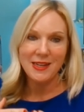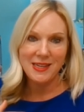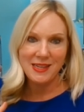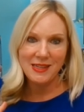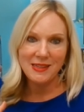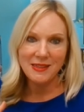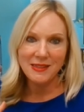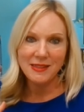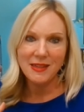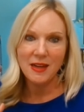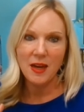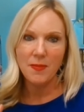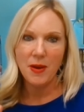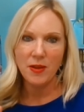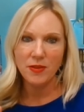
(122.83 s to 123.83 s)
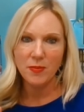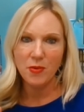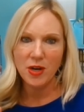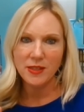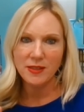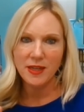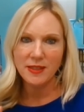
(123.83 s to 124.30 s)
ease about the
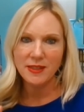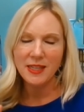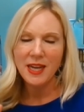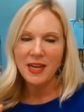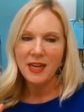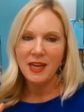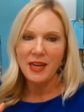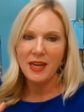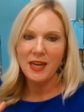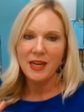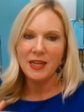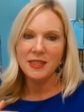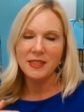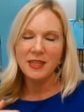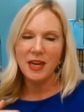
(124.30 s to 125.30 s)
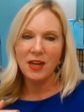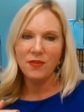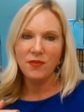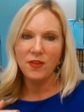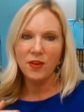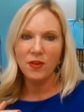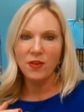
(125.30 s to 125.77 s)
process. And I
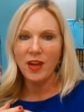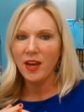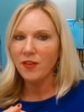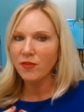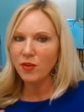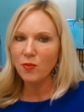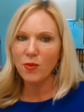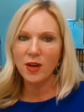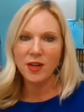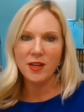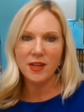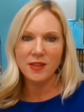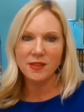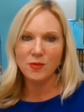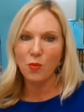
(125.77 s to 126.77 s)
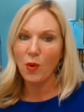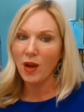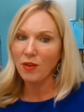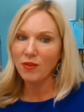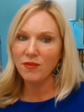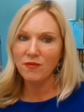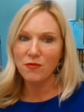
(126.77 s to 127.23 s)
feel everyone is
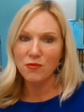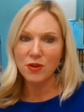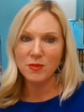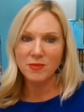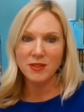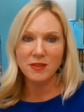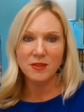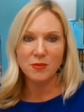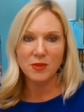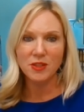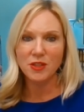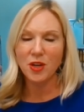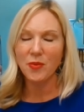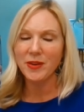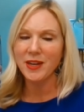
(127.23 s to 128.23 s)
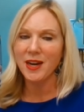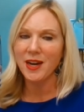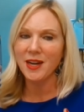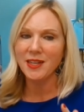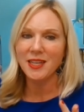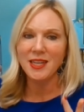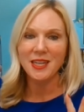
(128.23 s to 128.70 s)
well informed as to what's going
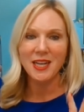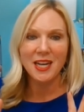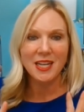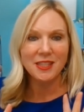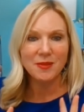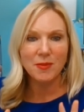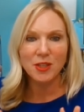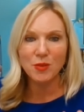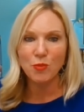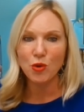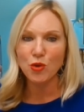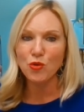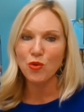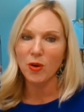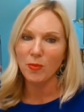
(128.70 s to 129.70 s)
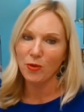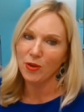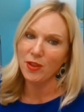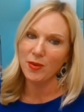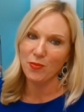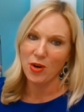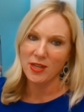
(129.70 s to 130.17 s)
on, and it is much more normal
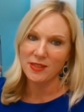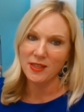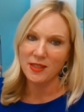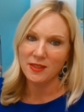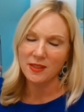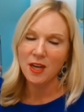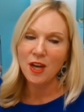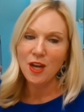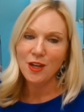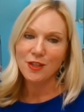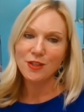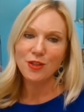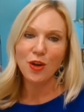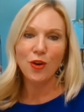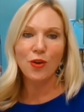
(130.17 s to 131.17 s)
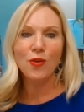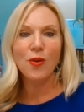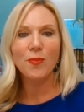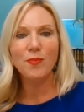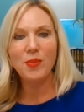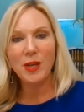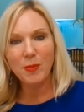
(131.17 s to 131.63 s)
in the process.
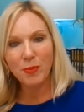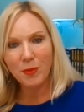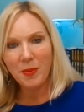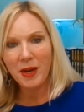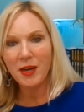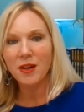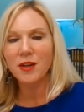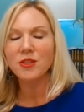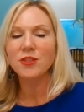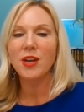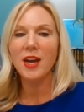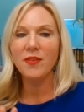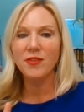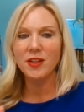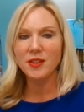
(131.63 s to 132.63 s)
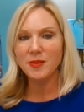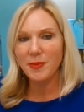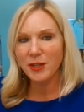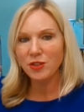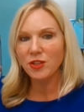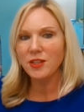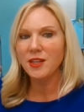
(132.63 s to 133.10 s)
So be prepared to have an
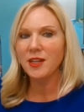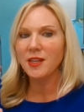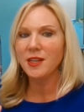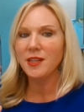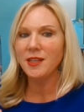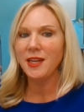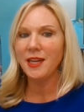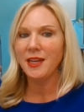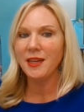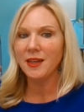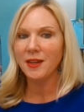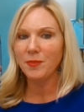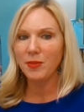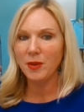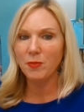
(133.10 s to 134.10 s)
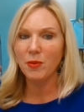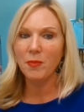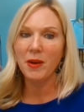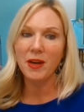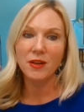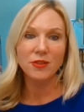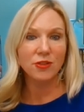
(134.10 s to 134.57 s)
inspection done and be
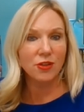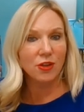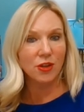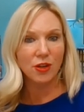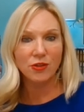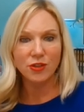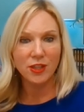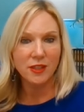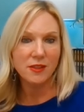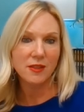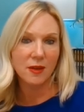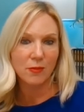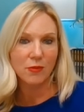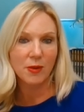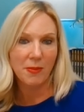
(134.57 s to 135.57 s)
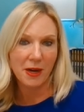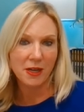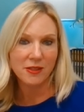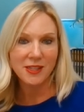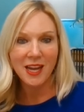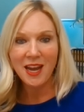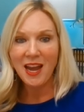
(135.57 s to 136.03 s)
prepared to negotiate some repairs